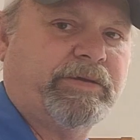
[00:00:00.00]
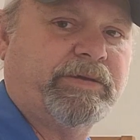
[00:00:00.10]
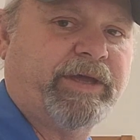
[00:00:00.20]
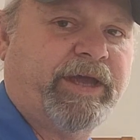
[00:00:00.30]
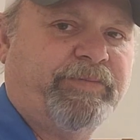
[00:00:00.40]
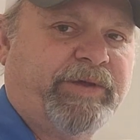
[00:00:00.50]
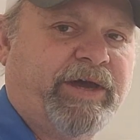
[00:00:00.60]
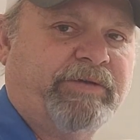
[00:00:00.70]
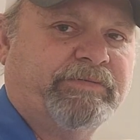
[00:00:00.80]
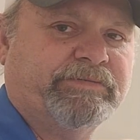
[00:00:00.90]
They help you
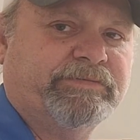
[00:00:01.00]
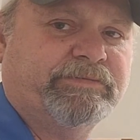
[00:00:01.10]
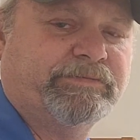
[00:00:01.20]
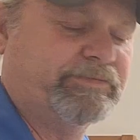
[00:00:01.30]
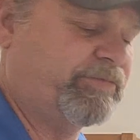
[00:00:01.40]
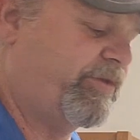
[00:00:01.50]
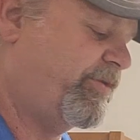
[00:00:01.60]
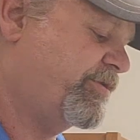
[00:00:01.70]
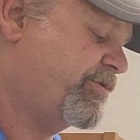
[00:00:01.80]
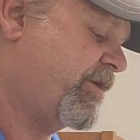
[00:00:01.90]
out with
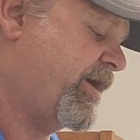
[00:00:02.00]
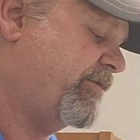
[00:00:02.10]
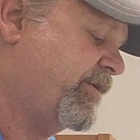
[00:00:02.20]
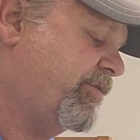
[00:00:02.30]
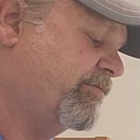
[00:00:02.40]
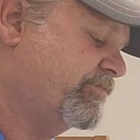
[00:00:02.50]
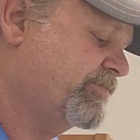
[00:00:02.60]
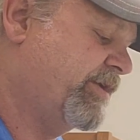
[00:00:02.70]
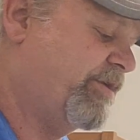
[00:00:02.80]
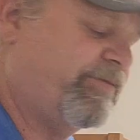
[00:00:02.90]
your scrap,
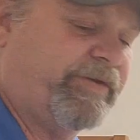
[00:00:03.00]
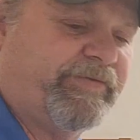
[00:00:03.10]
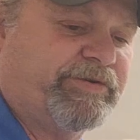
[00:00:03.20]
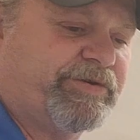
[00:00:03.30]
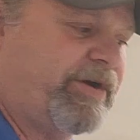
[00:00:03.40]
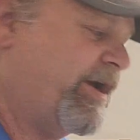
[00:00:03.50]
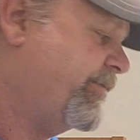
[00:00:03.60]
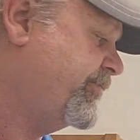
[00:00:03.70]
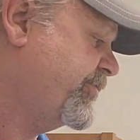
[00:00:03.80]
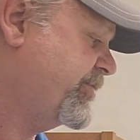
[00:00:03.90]
getting rid of your
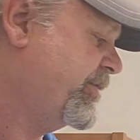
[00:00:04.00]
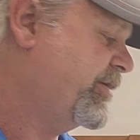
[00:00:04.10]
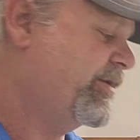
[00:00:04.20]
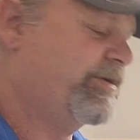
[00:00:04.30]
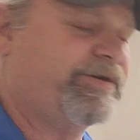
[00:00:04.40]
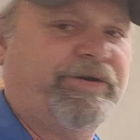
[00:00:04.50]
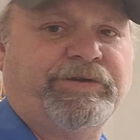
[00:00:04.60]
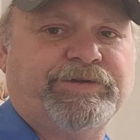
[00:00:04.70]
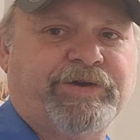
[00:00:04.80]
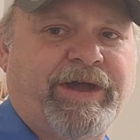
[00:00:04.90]
scraps. Turn
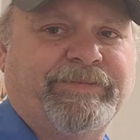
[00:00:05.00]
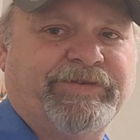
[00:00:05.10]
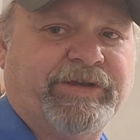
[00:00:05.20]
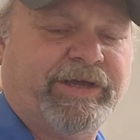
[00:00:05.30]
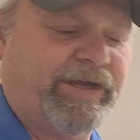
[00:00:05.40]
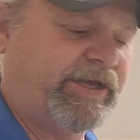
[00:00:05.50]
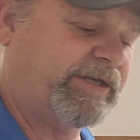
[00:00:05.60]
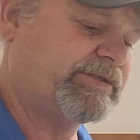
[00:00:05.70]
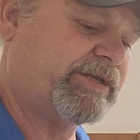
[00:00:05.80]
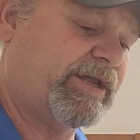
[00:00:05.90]
your scraps into
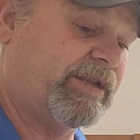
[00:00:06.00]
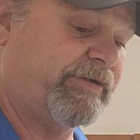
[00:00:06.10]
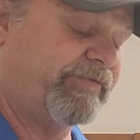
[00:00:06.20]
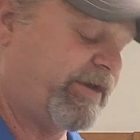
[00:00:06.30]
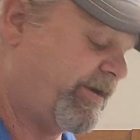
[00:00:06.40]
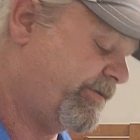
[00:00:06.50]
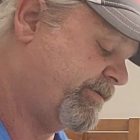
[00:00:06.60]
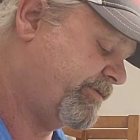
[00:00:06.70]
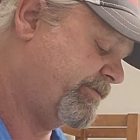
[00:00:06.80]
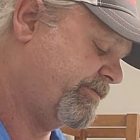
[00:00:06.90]
eggs. I love that.
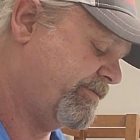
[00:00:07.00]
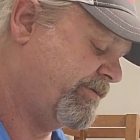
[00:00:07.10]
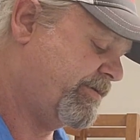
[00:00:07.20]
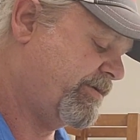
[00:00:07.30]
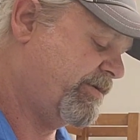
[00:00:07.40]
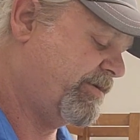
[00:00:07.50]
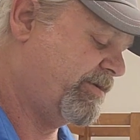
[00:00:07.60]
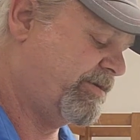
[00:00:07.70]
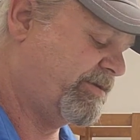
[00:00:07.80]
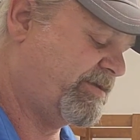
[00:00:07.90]

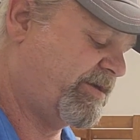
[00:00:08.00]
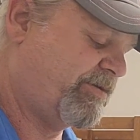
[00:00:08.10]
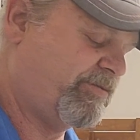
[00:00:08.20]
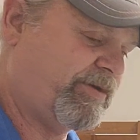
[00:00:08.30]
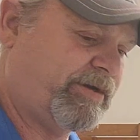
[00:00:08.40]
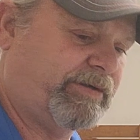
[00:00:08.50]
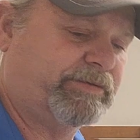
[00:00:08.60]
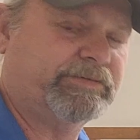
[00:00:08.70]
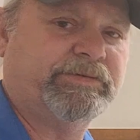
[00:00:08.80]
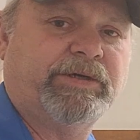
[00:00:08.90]
So,
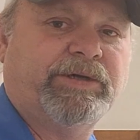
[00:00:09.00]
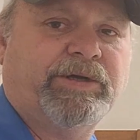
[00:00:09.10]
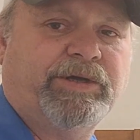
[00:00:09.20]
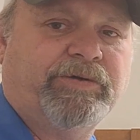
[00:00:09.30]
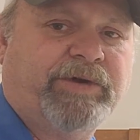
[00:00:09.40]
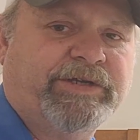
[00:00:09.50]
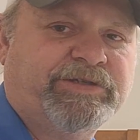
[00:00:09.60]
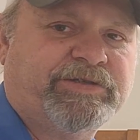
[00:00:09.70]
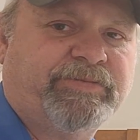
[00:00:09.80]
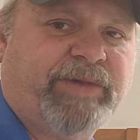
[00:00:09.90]
raise you
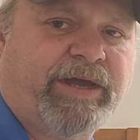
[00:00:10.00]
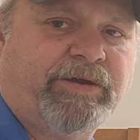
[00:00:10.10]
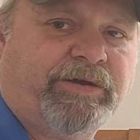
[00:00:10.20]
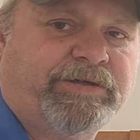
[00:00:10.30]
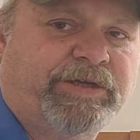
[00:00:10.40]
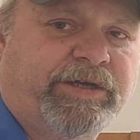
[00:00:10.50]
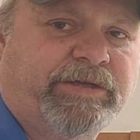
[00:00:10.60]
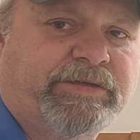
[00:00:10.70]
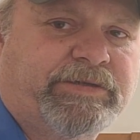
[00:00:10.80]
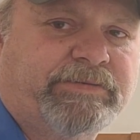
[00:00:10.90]
some backyard
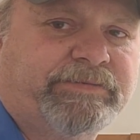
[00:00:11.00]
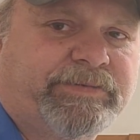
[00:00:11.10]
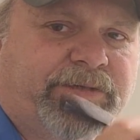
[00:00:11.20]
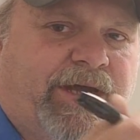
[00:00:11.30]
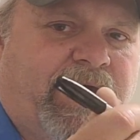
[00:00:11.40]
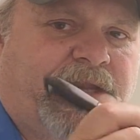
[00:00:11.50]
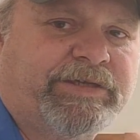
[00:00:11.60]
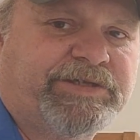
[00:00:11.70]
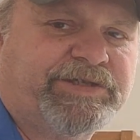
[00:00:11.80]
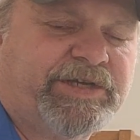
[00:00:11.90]
chickens. Highly
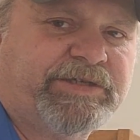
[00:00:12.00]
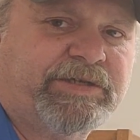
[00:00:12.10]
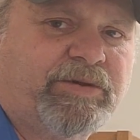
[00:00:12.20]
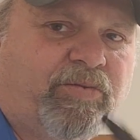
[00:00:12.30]
suggested.